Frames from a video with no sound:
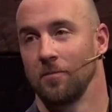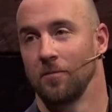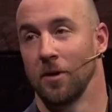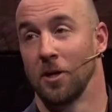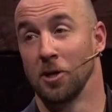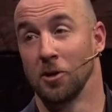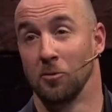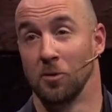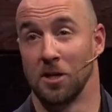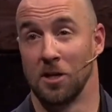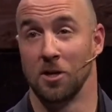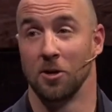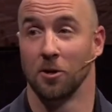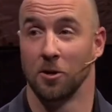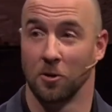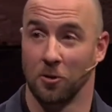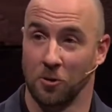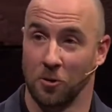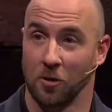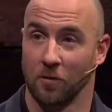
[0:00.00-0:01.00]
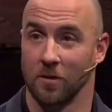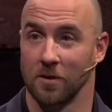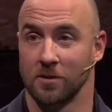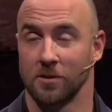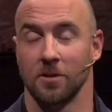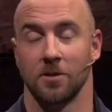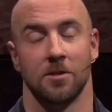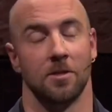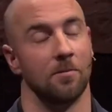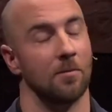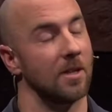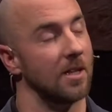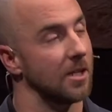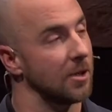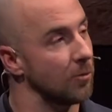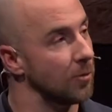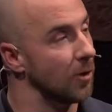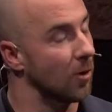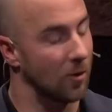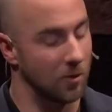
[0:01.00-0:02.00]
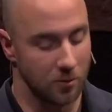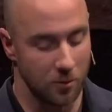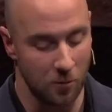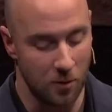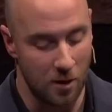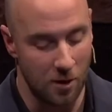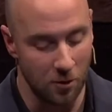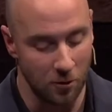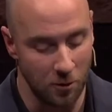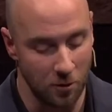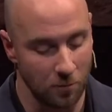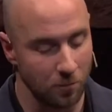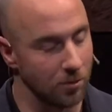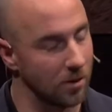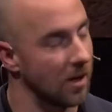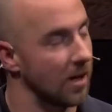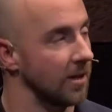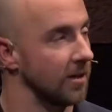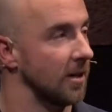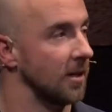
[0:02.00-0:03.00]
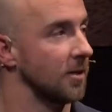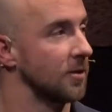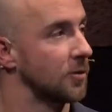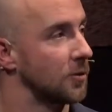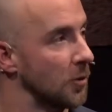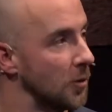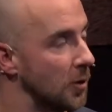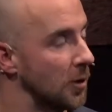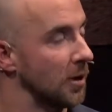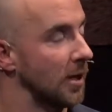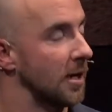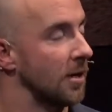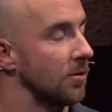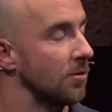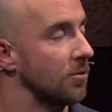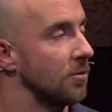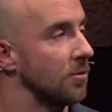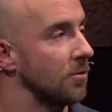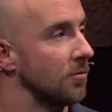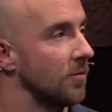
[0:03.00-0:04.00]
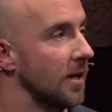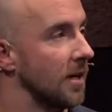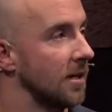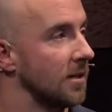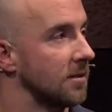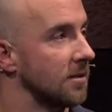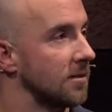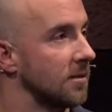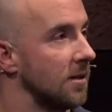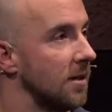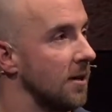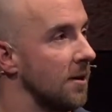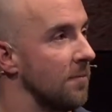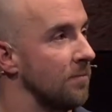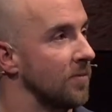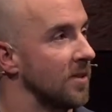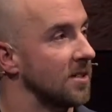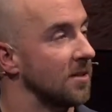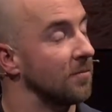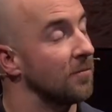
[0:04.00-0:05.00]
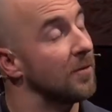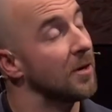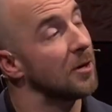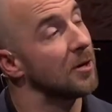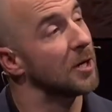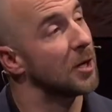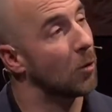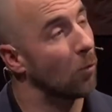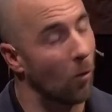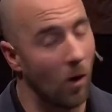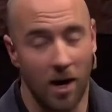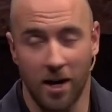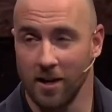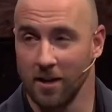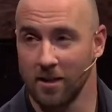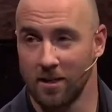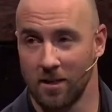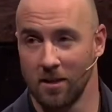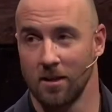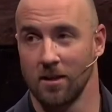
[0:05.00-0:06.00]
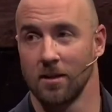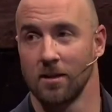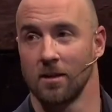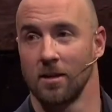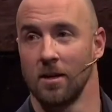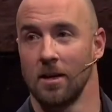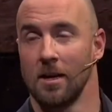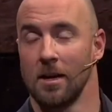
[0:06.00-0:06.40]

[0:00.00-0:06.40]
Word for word: And you would hear your nervous system, and then you would also hear your blood circulating through your veins. It's a very quiet thing,